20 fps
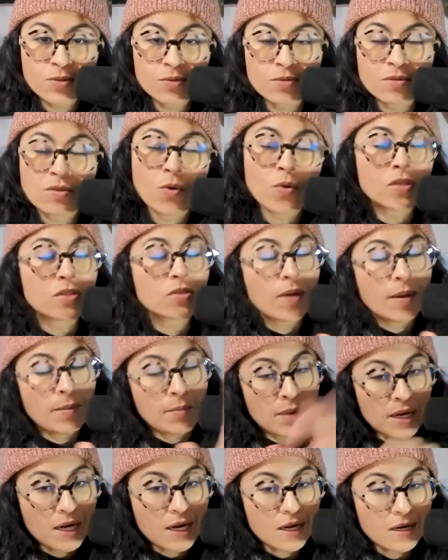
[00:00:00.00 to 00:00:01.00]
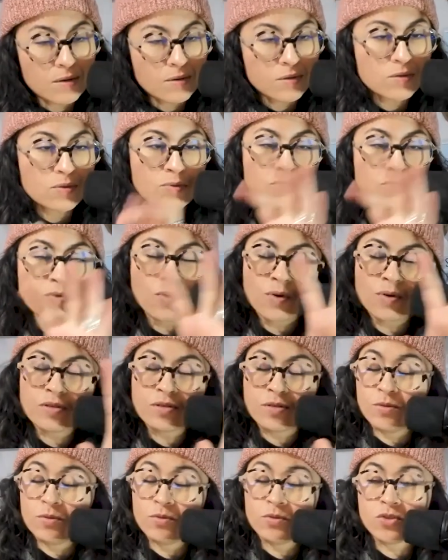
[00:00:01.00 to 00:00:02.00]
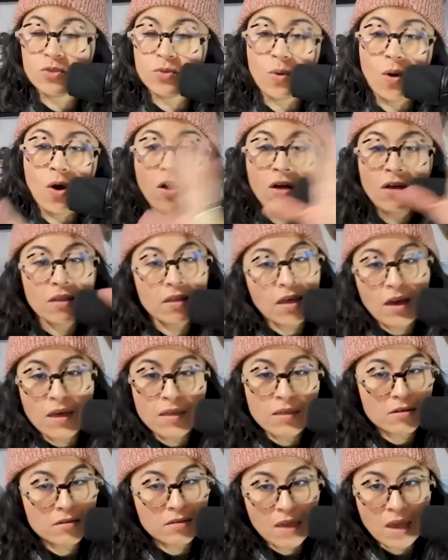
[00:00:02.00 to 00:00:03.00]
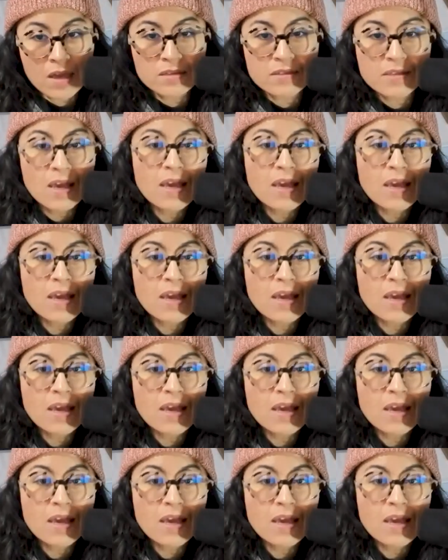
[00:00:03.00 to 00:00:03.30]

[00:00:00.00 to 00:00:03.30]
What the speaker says: who's going to embarrarlos, who's going to do all the other things,